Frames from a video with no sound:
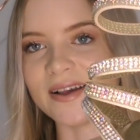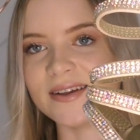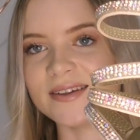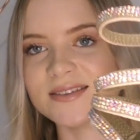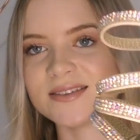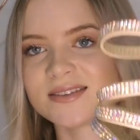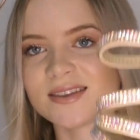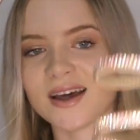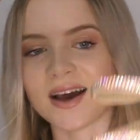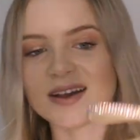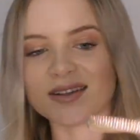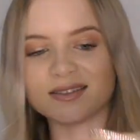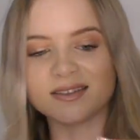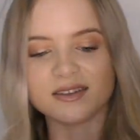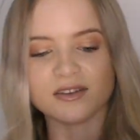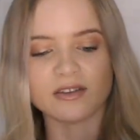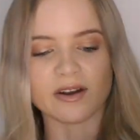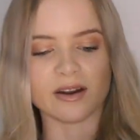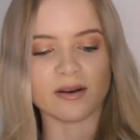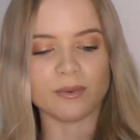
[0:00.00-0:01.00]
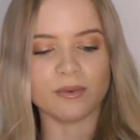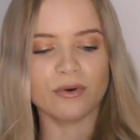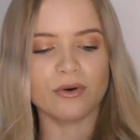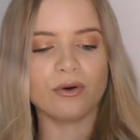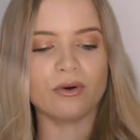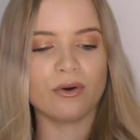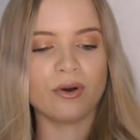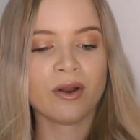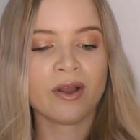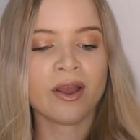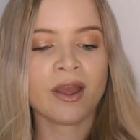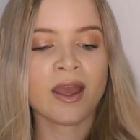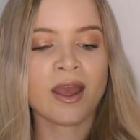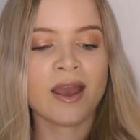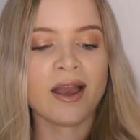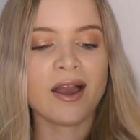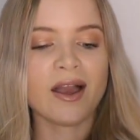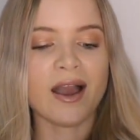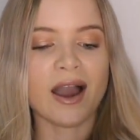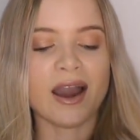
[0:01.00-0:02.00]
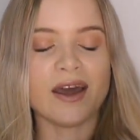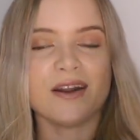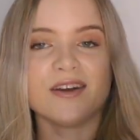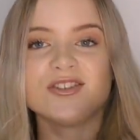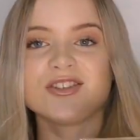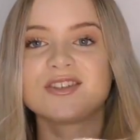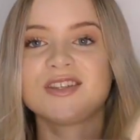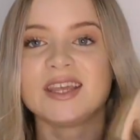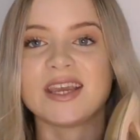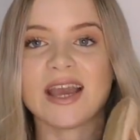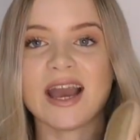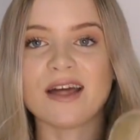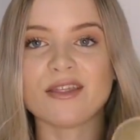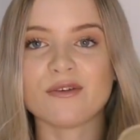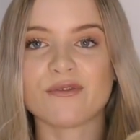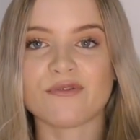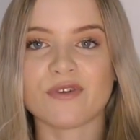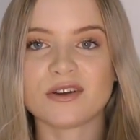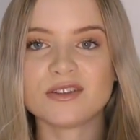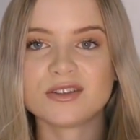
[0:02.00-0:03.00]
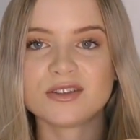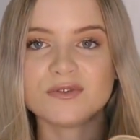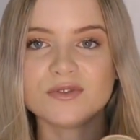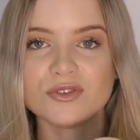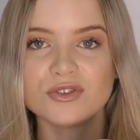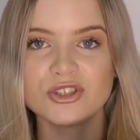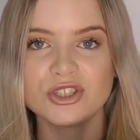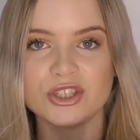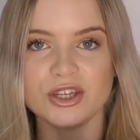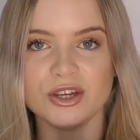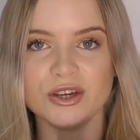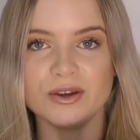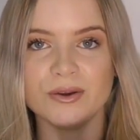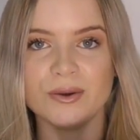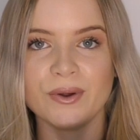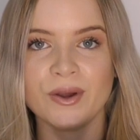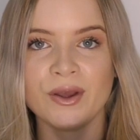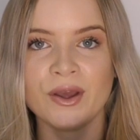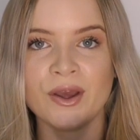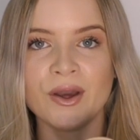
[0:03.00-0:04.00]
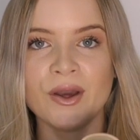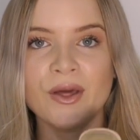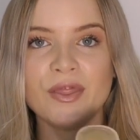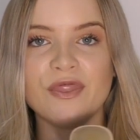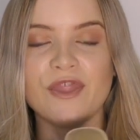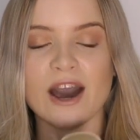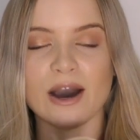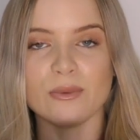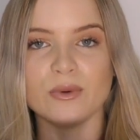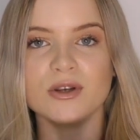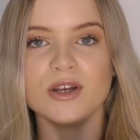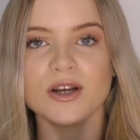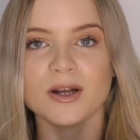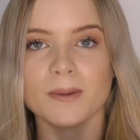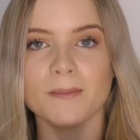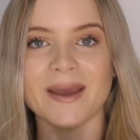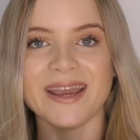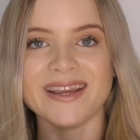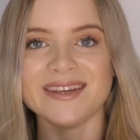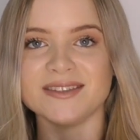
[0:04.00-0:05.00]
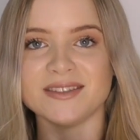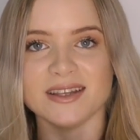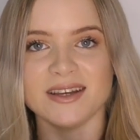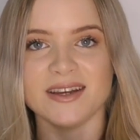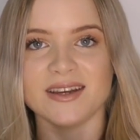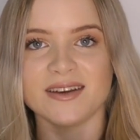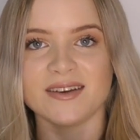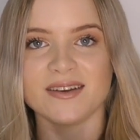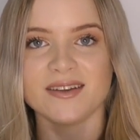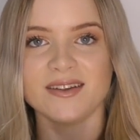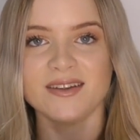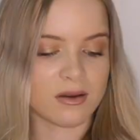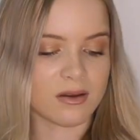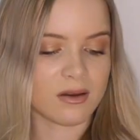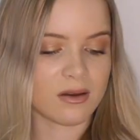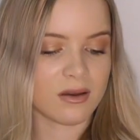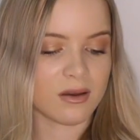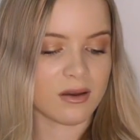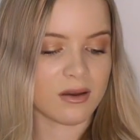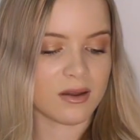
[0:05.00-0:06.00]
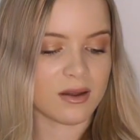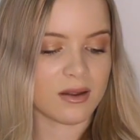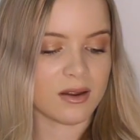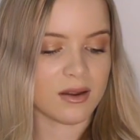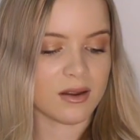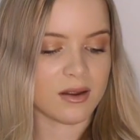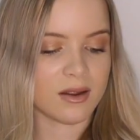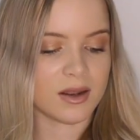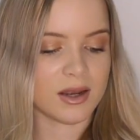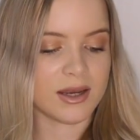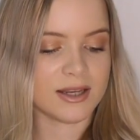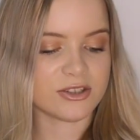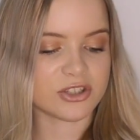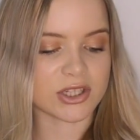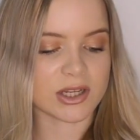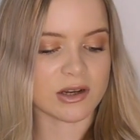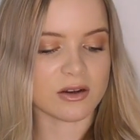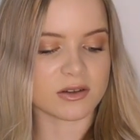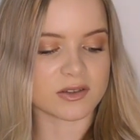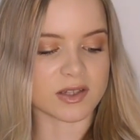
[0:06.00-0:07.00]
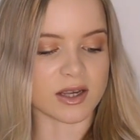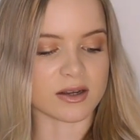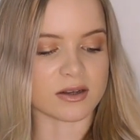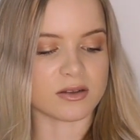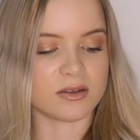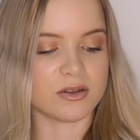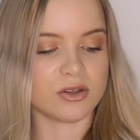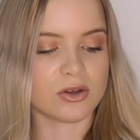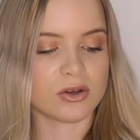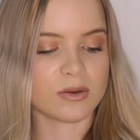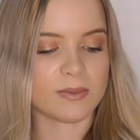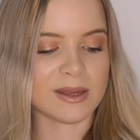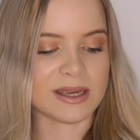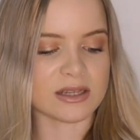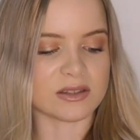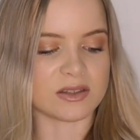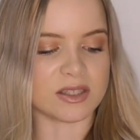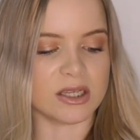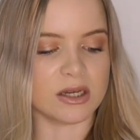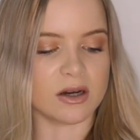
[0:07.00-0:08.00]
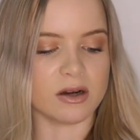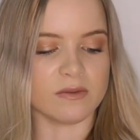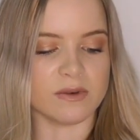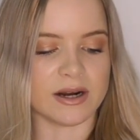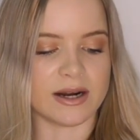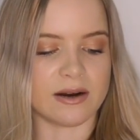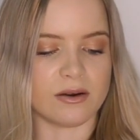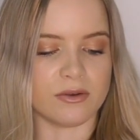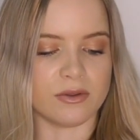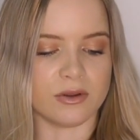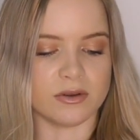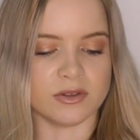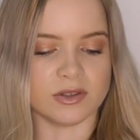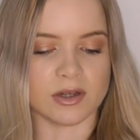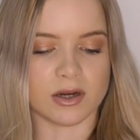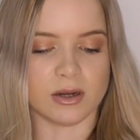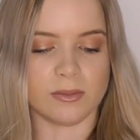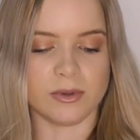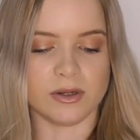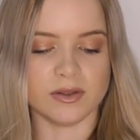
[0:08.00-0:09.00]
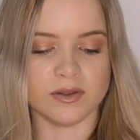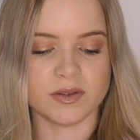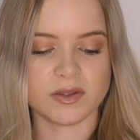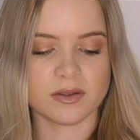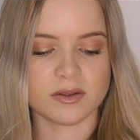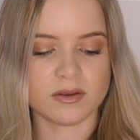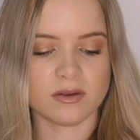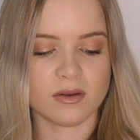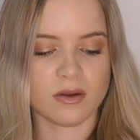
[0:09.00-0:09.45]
is? That is incredible. And I just think at the front of your shoe, that would look amazing. Literally looks like you could make a tiara out of those diamonds.